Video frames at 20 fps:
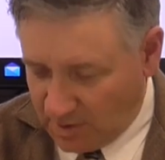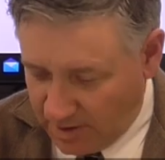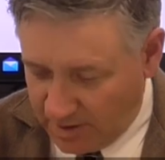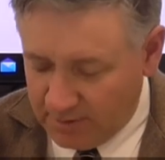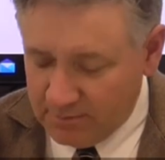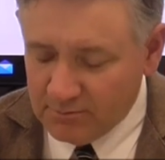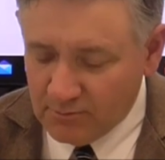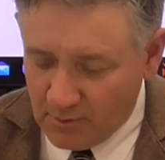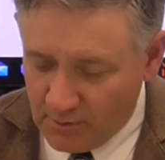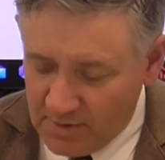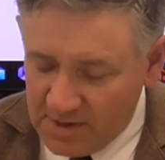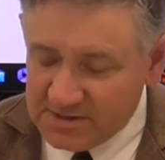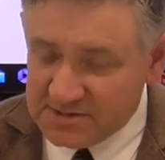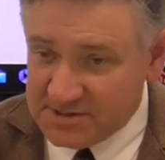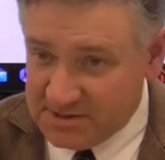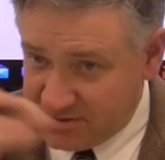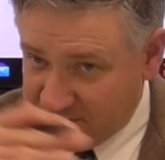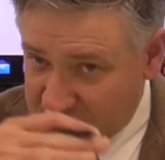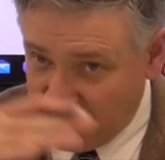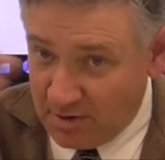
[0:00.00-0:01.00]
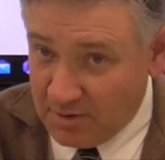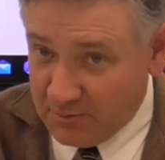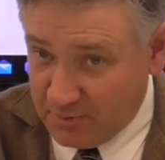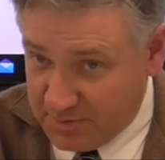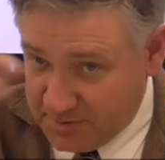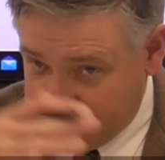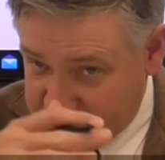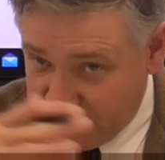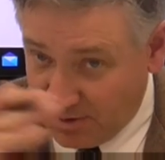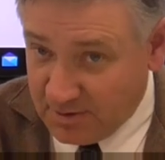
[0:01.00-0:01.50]
Okay, well, let's just start
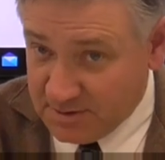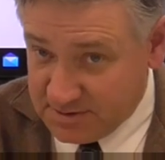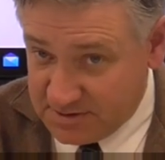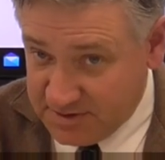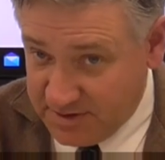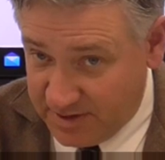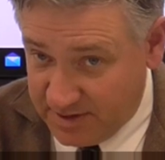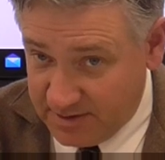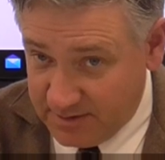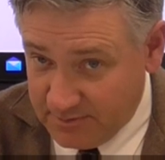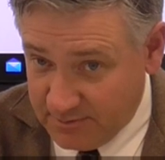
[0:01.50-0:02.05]
with the charge thing.